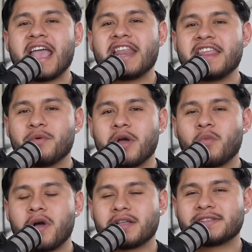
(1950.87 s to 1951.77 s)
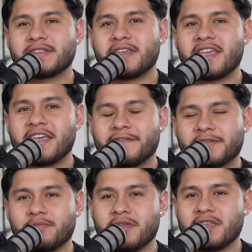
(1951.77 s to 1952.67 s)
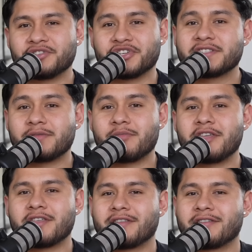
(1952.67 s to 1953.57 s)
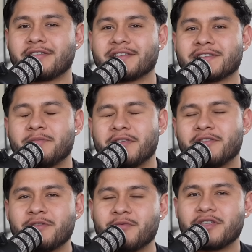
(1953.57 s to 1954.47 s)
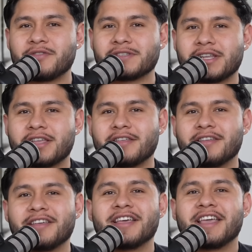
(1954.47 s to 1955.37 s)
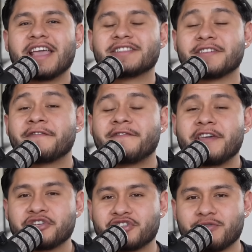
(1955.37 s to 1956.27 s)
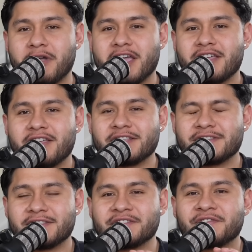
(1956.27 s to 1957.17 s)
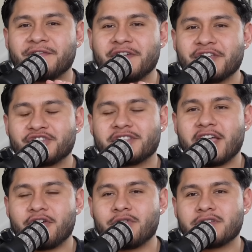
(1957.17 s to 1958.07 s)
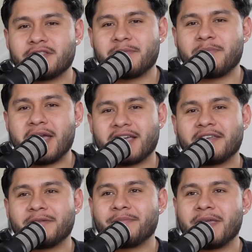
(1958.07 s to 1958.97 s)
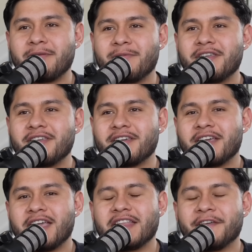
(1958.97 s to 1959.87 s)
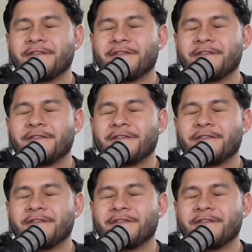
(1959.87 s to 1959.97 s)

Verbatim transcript: anyone wants to gift me, just me, because I'll be the only one using it. It's a fish, right? It's this fish that goes on the back of the baby and it